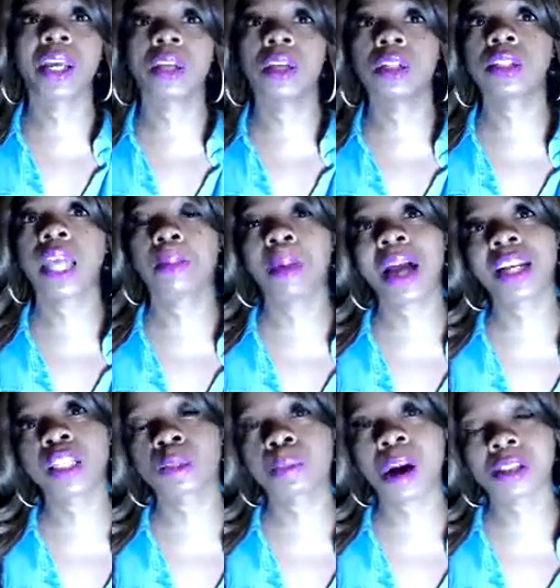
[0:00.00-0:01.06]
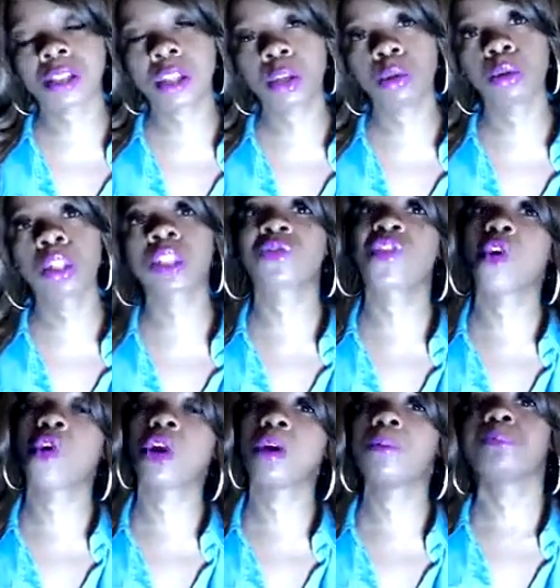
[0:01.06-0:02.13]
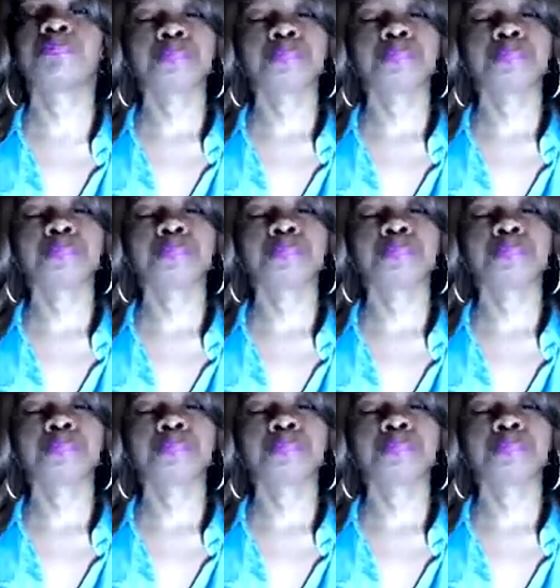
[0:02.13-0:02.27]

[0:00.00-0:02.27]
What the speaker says: looked at by these prosecutors for